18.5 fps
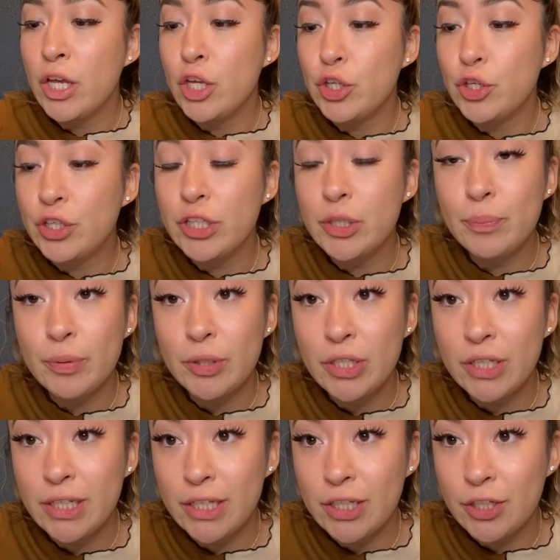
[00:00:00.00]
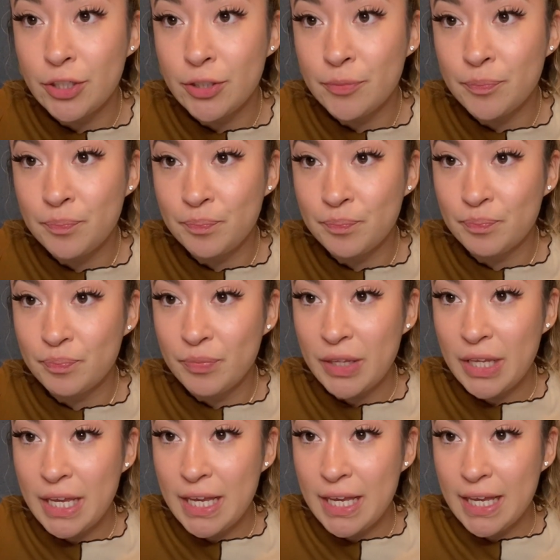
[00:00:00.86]
You're gonna put it here,
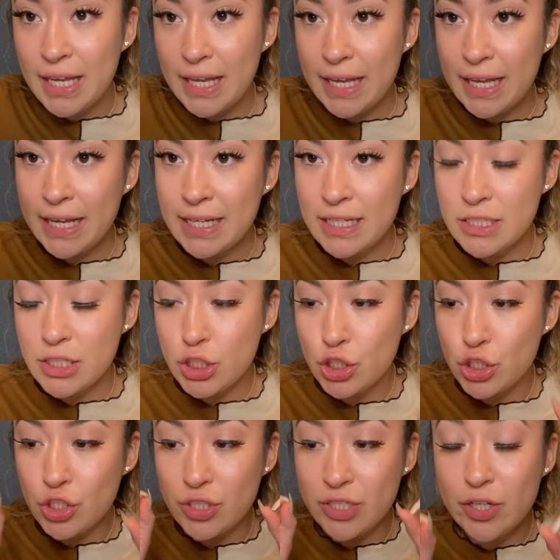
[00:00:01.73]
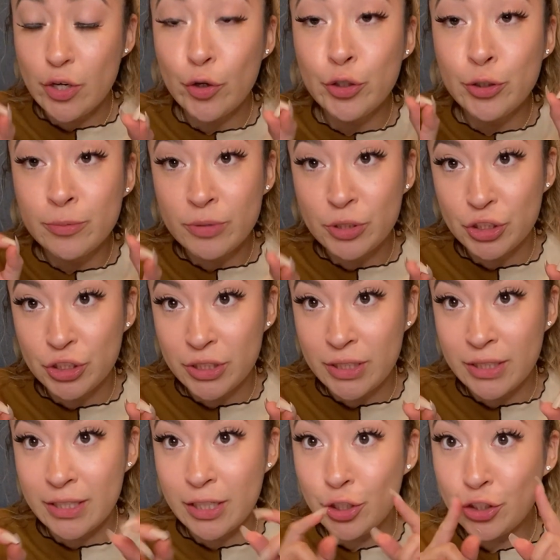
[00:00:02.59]
and to tell your
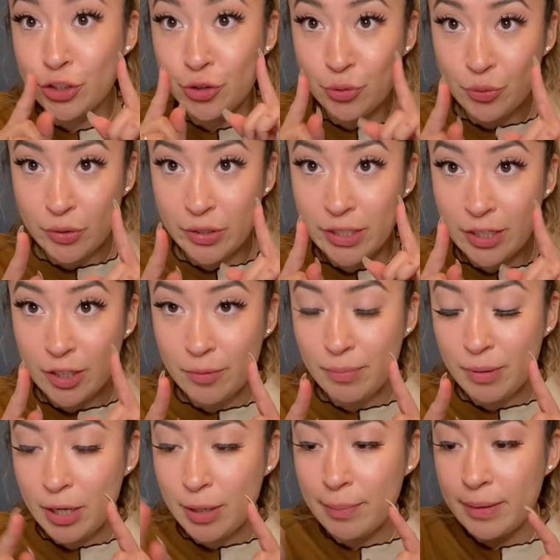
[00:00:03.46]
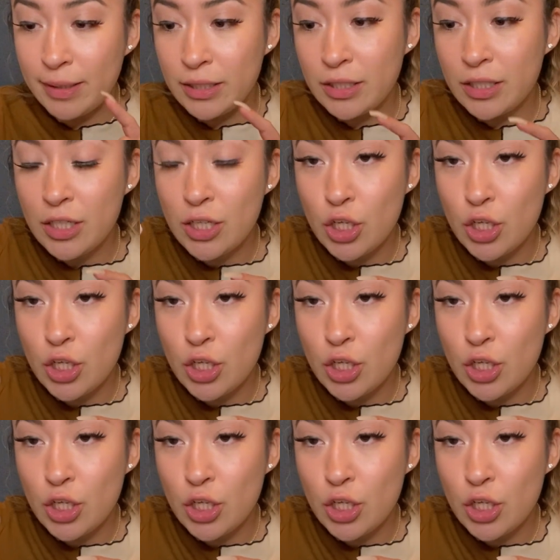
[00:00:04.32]
machine that you're threading a bobbin,